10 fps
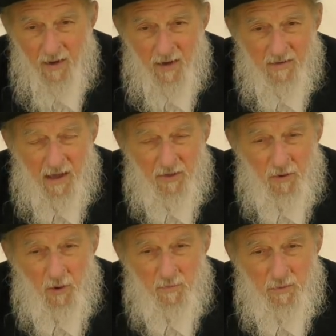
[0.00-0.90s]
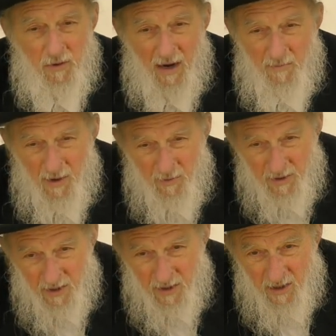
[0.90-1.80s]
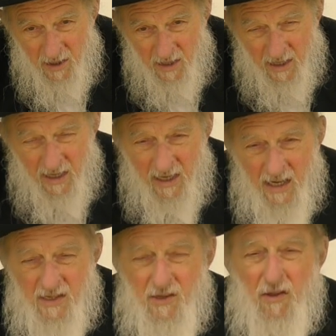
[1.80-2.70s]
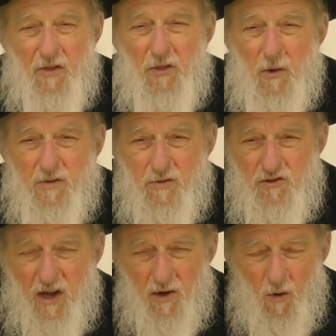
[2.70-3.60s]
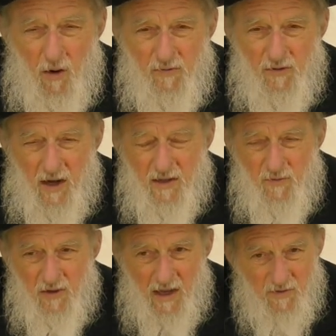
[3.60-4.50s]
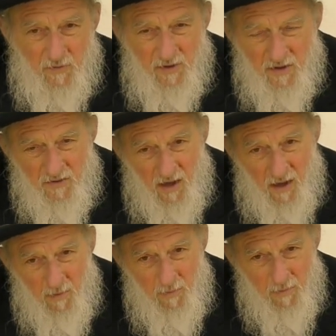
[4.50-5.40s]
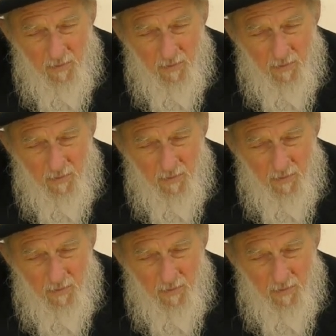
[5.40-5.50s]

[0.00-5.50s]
Is that thought primary? Is it the thought you check off on the philosophy exam?